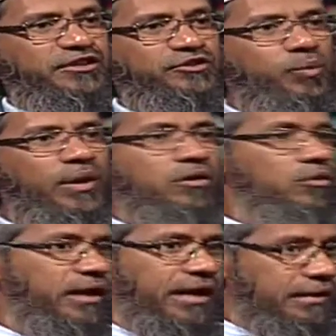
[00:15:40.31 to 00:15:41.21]
So when
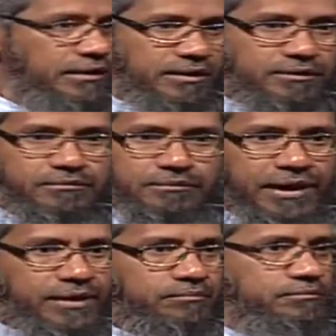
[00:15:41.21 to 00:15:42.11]
you look at a girl,
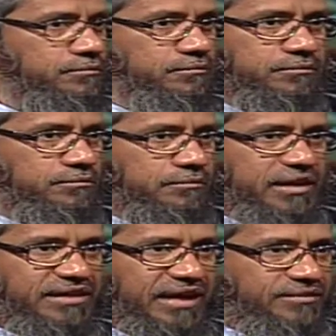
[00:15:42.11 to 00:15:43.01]
and
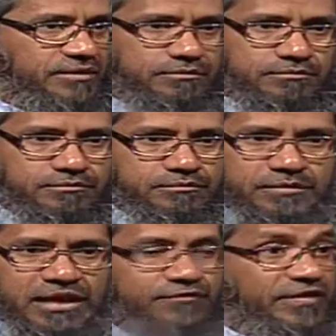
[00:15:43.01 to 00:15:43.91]
but natural,
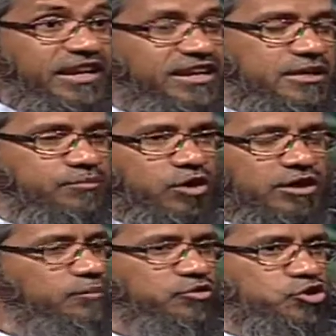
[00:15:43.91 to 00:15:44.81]
and if any unashamed
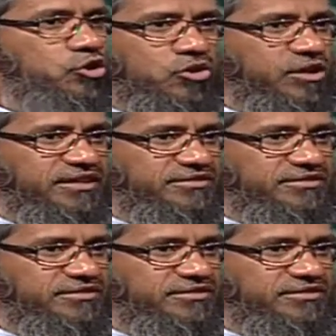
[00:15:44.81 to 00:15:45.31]
thought comes, you should lower your